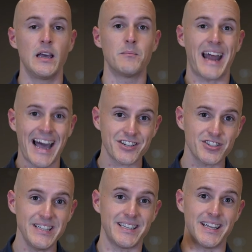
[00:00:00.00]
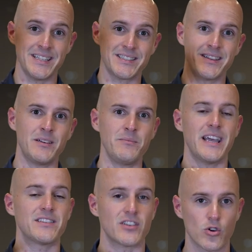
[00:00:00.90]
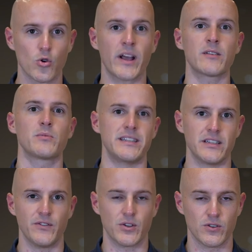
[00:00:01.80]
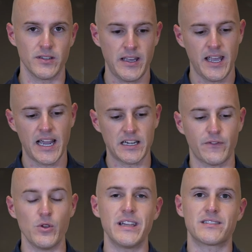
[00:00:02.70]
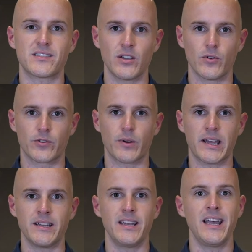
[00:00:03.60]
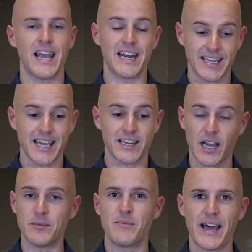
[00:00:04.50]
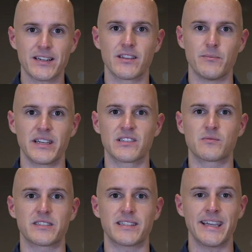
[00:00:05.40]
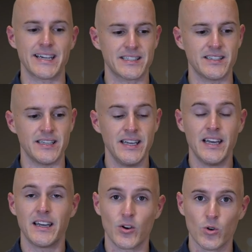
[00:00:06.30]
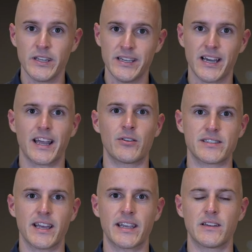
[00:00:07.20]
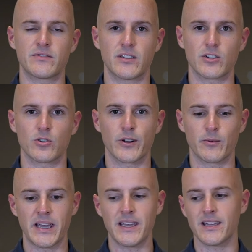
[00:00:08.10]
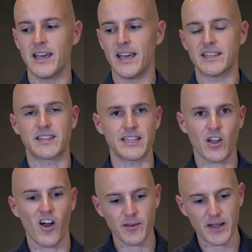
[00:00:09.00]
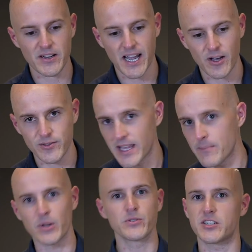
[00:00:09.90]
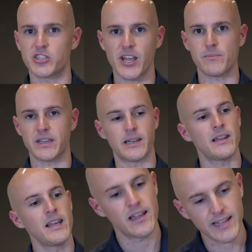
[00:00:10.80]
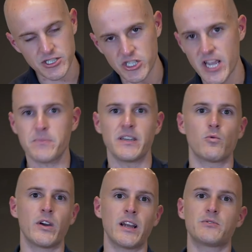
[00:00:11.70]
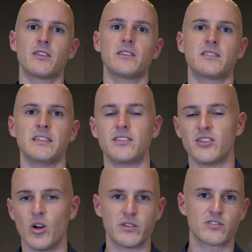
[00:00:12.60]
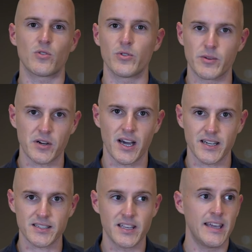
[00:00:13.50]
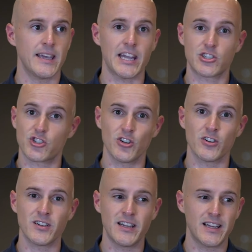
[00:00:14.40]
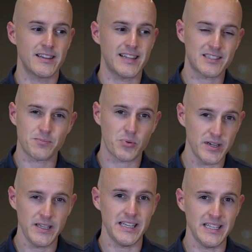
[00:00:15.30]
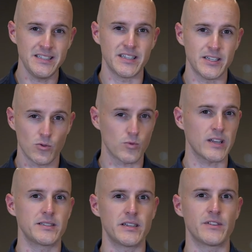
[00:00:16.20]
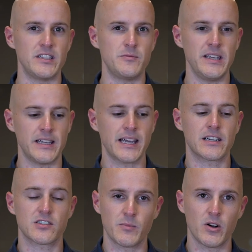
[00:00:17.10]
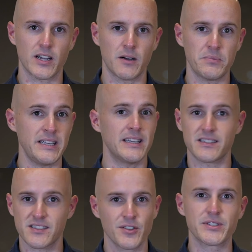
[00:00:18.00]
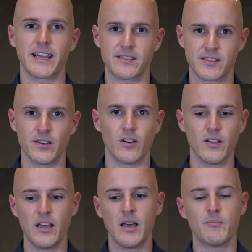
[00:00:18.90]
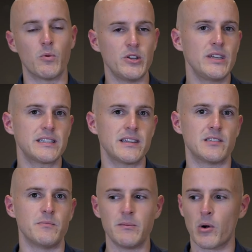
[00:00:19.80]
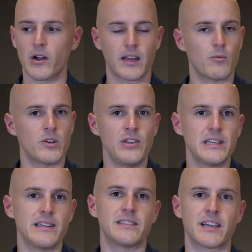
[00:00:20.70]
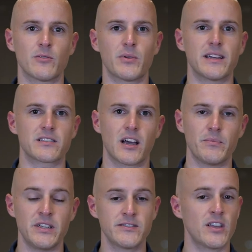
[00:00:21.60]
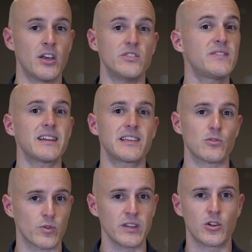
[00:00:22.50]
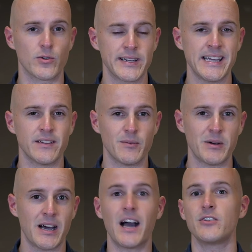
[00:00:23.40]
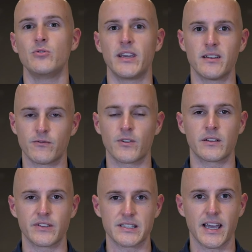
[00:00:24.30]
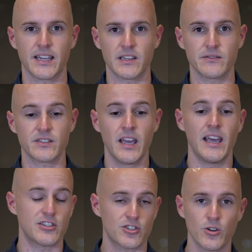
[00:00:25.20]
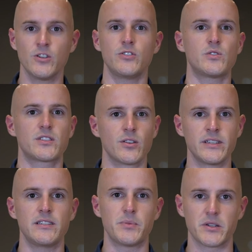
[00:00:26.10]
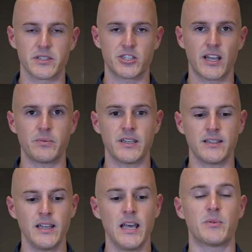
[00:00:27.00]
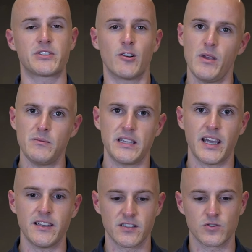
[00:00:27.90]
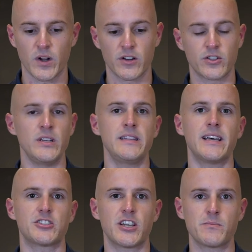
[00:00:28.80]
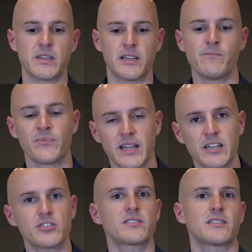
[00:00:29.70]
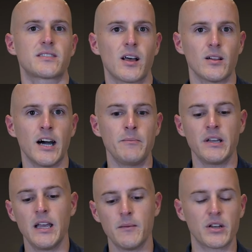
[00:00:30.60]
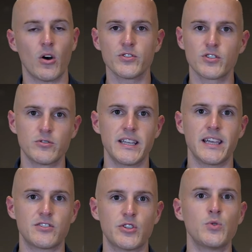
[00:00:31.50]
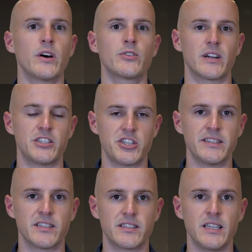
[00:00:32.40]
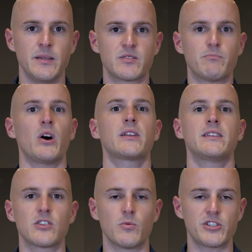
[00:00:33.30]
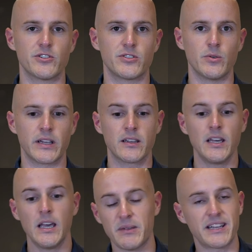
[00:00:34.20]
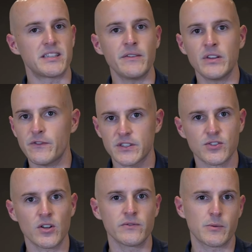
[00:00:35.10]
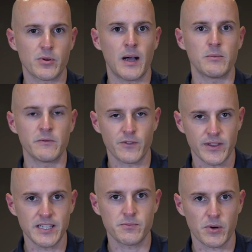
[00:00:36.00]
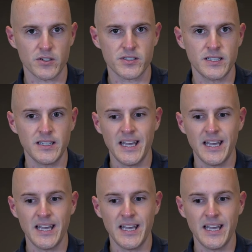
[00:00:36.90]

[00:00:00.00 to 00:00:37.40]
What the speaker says: but actually getting to them is incredibly difficult. And if you get single-threaded, and again, coming back to the biggest mistake I see early account executives in their career make, is they talk about how they built a champion. That champion went up to the CTO and sold the product. And sure, that's pretty easy, relatively speaking, at a small company, and it still takes skill. But when you get to these mid-market, when you get to these enterprise companies, you've got to get really creative about how you get in front of executives. And sure, you still need to build a champion, but there may be cases where you need that champion not just to sell up, but also to get 2 other adjacent teams bought into what you're doing. Because even if it solves a problem for this person,